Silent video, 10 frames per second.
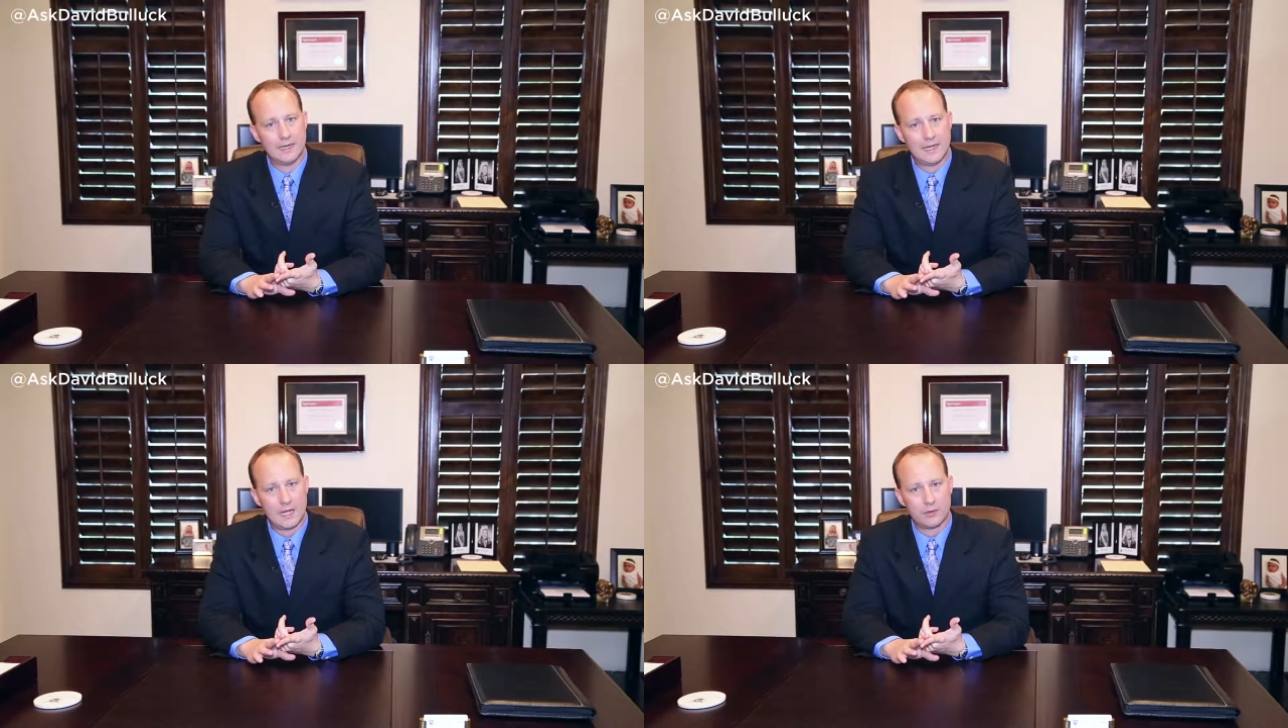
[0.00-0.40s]

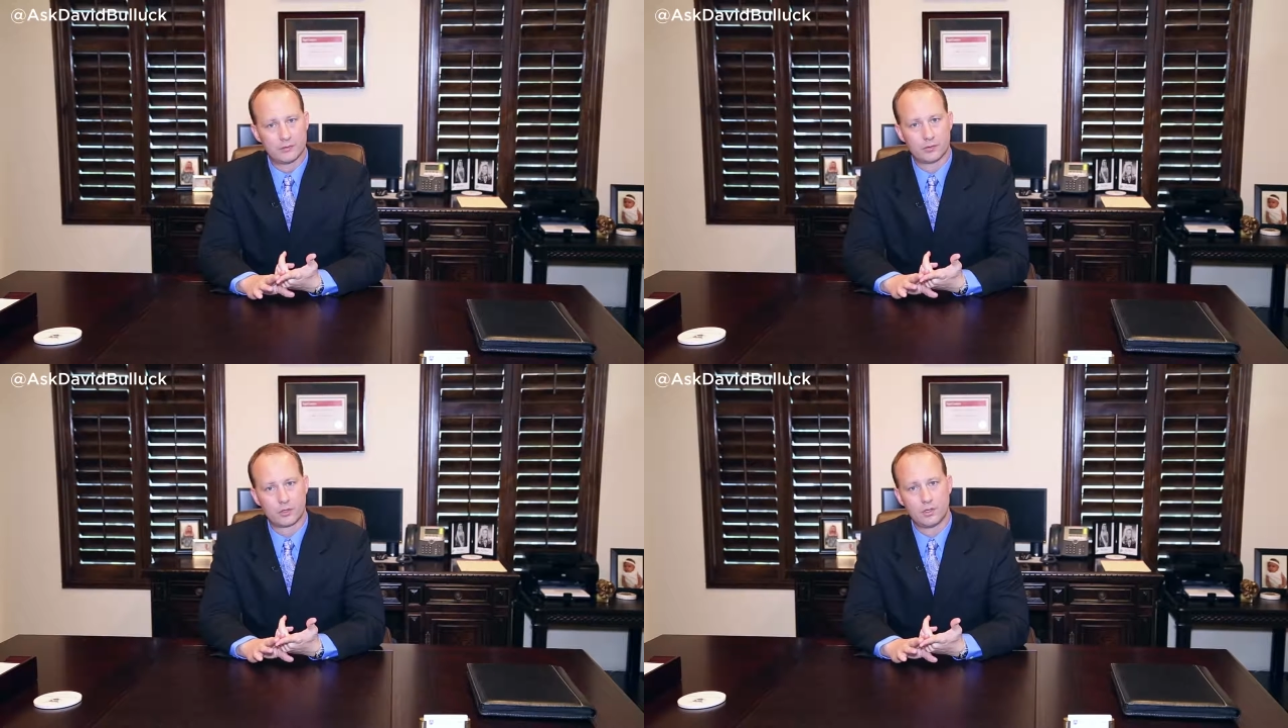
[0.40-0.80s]

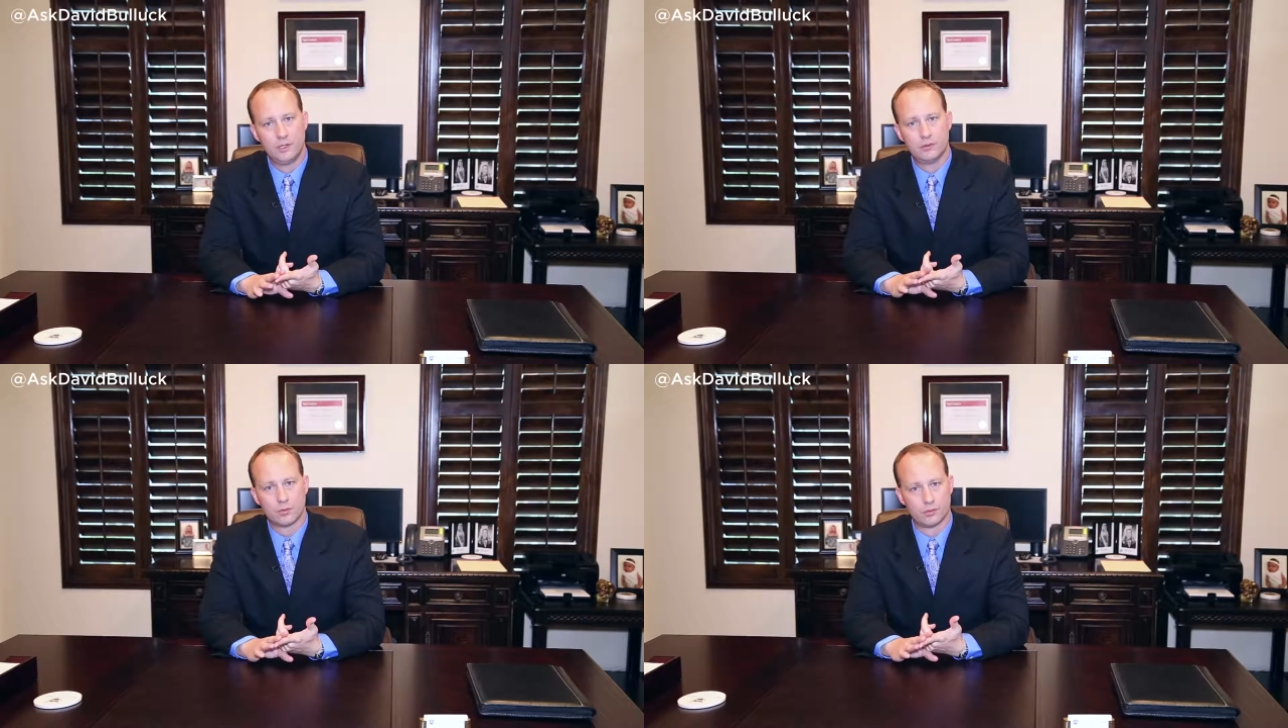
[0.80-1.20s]
in-house
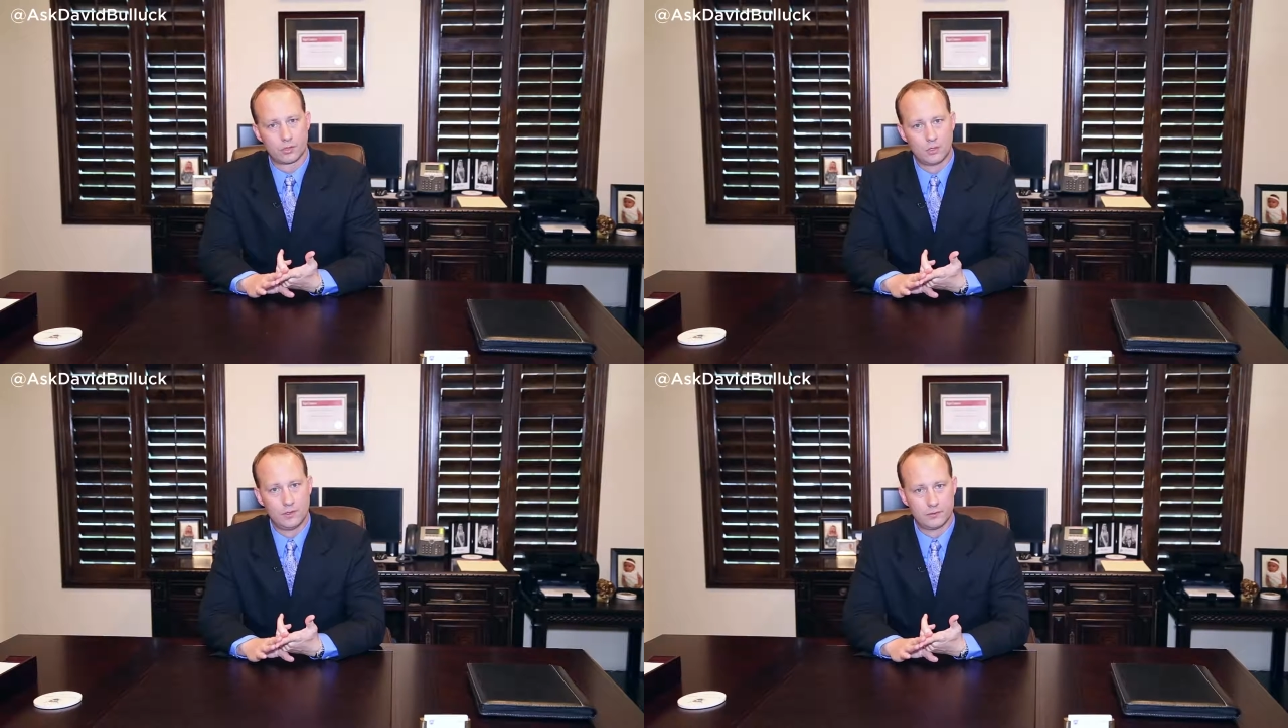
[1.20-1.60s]
attorneys or
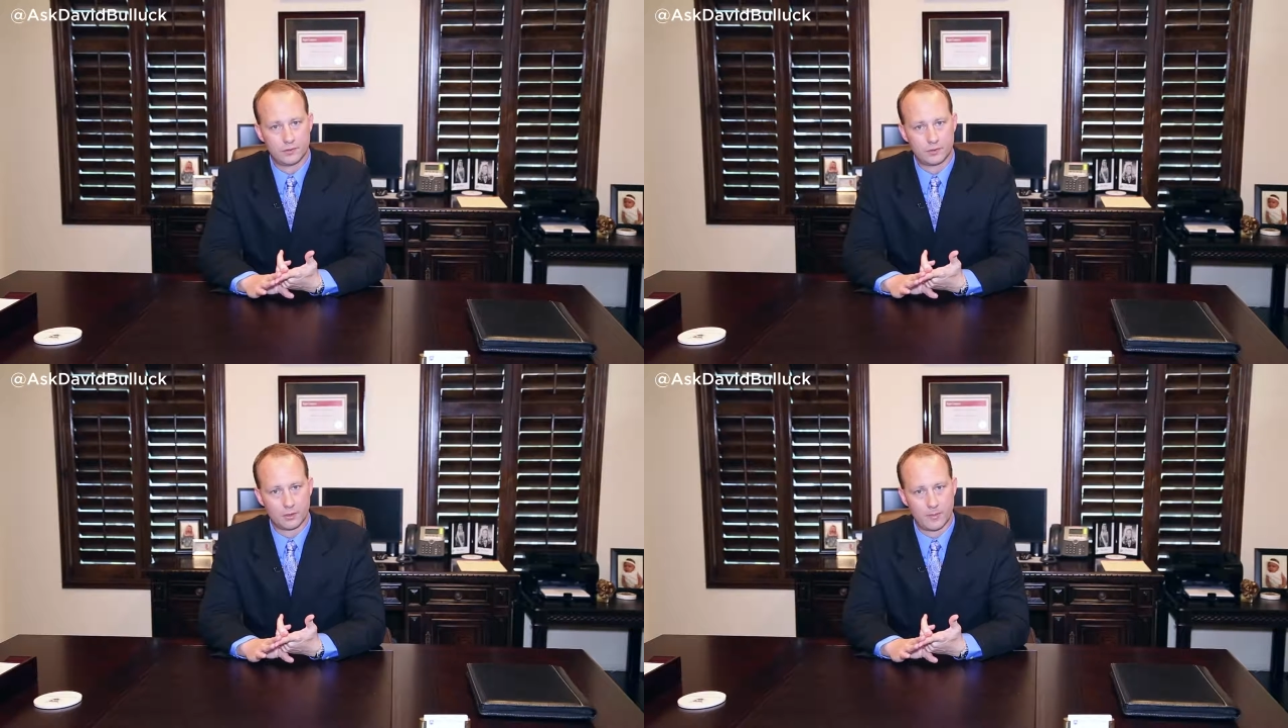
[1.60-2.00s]
attorneys
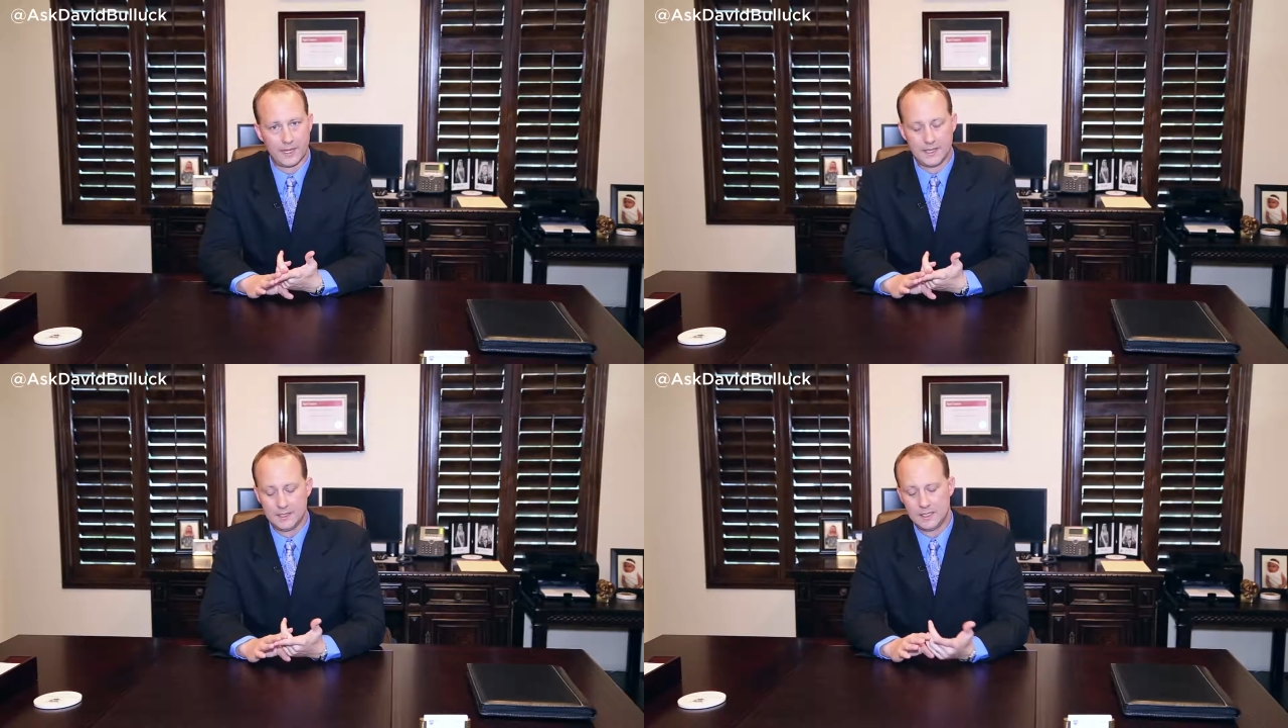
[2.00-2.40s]
that they're
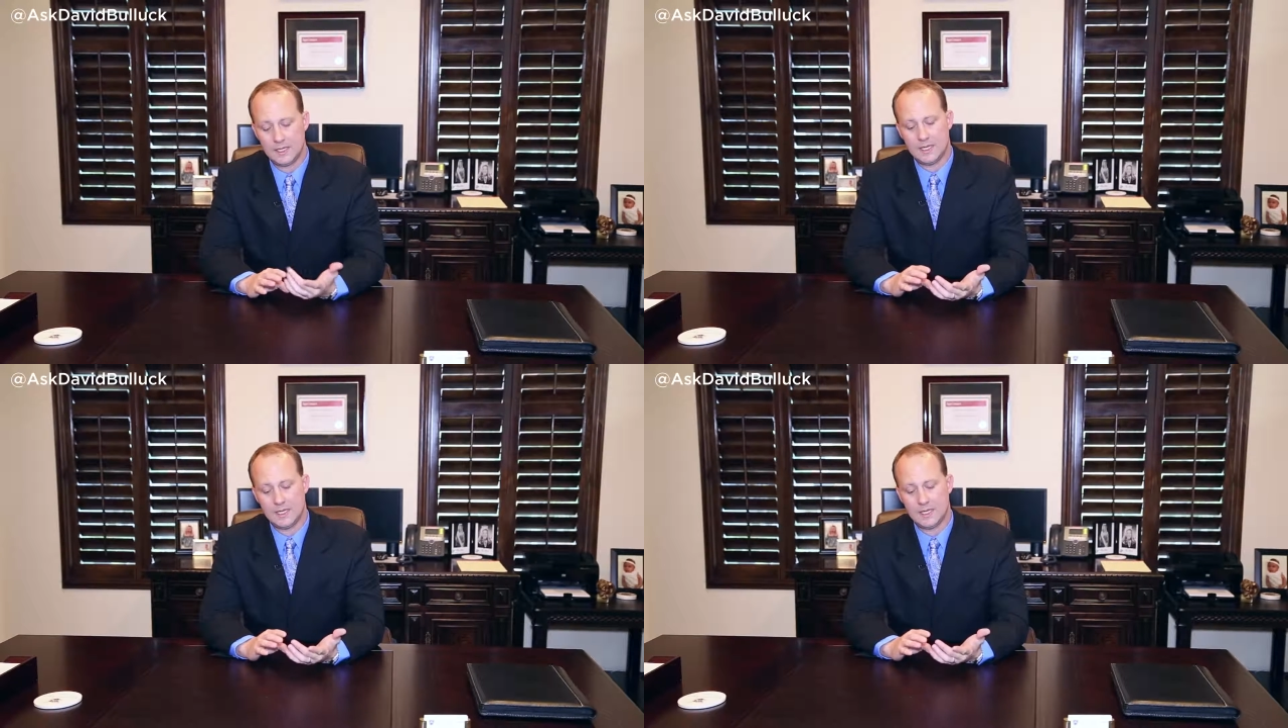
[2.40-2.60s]
paying.